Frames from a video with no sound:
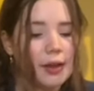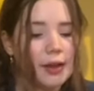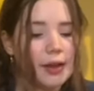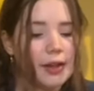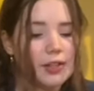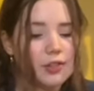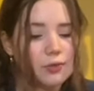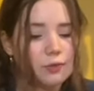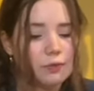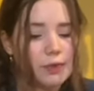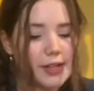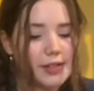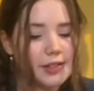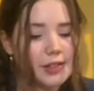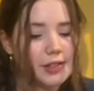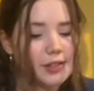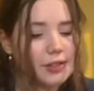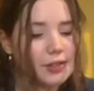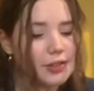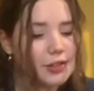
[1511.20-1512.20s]
It's
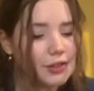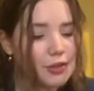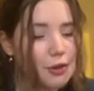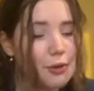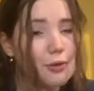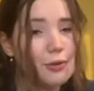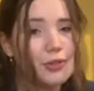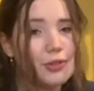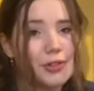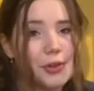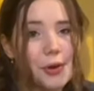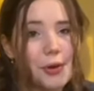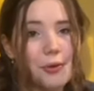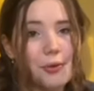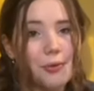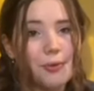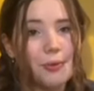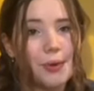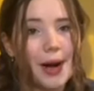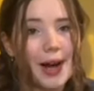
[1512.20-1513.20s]
written so
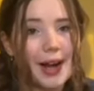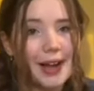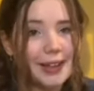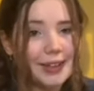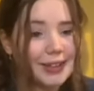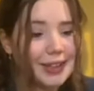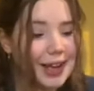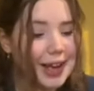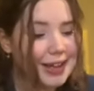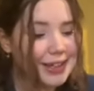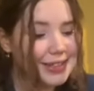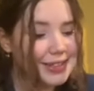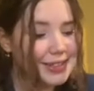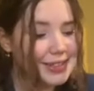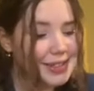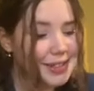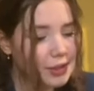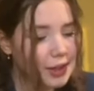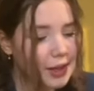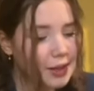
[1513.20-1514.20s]
well,
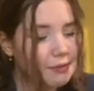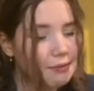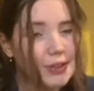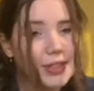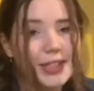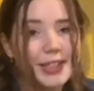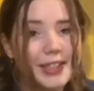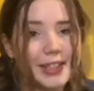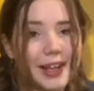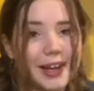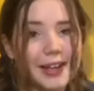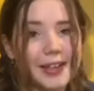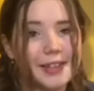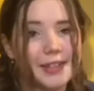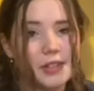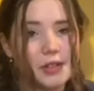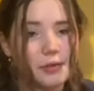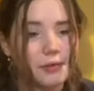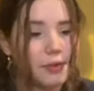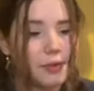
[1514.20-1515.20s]
and I really like
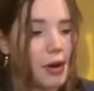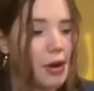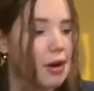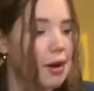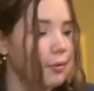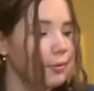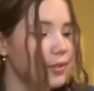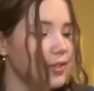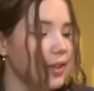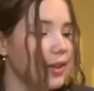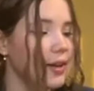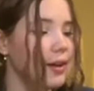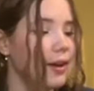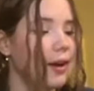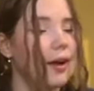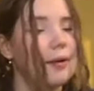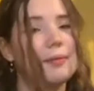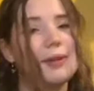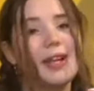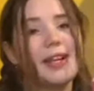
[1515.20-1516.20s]
it so far. I would say
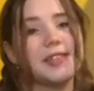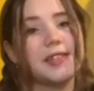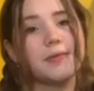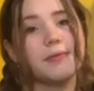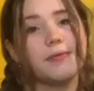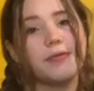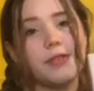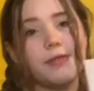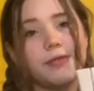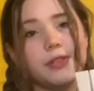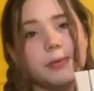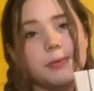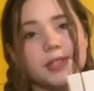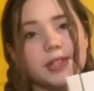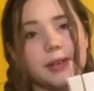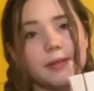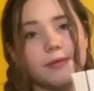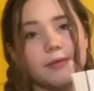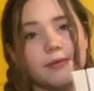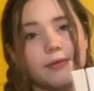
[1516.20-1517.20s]
I'm less than
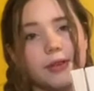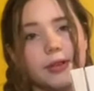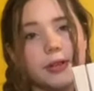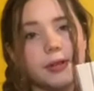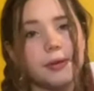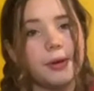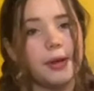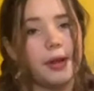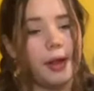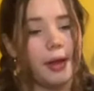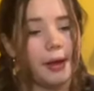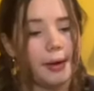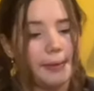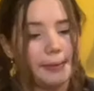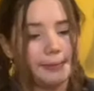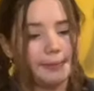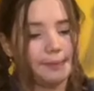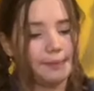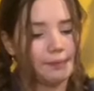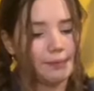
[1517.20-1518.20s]
50% through,
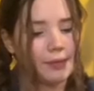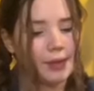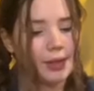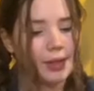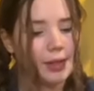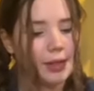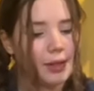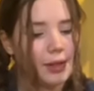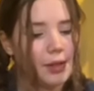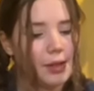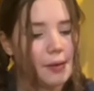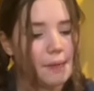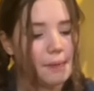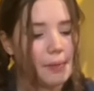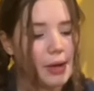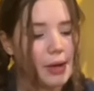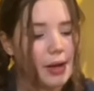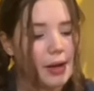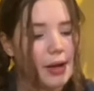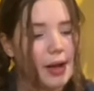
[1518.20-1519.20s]

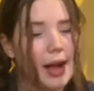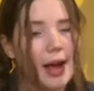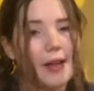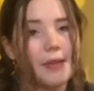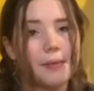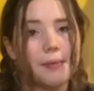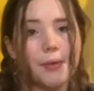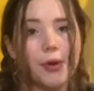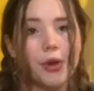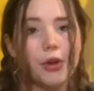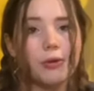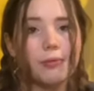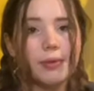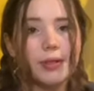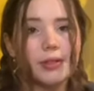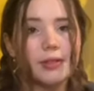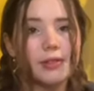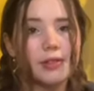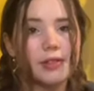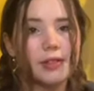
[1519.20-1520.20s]
but at the
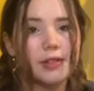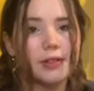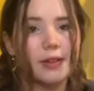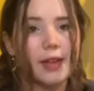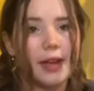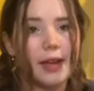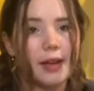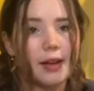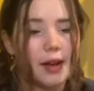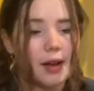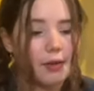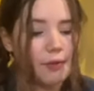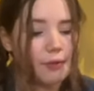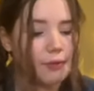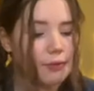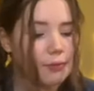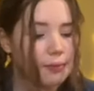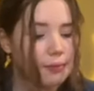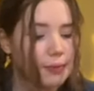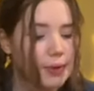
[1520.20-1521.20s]
moment they
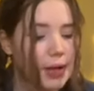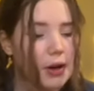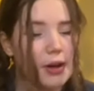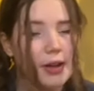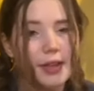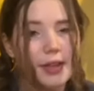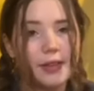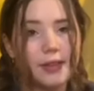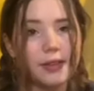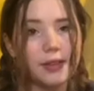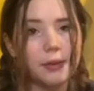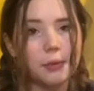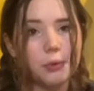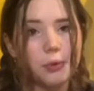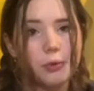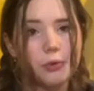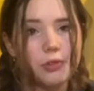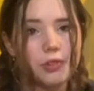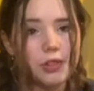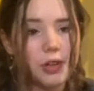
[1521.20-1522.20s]
are in the
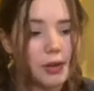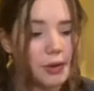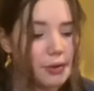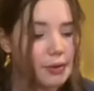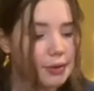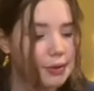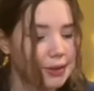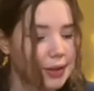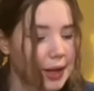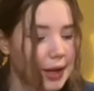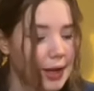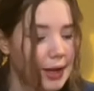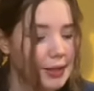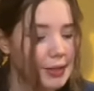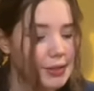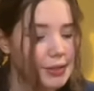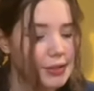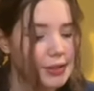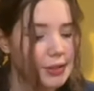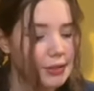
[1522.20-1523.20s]
war zone,
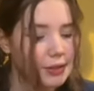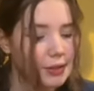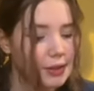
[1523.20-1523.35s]
and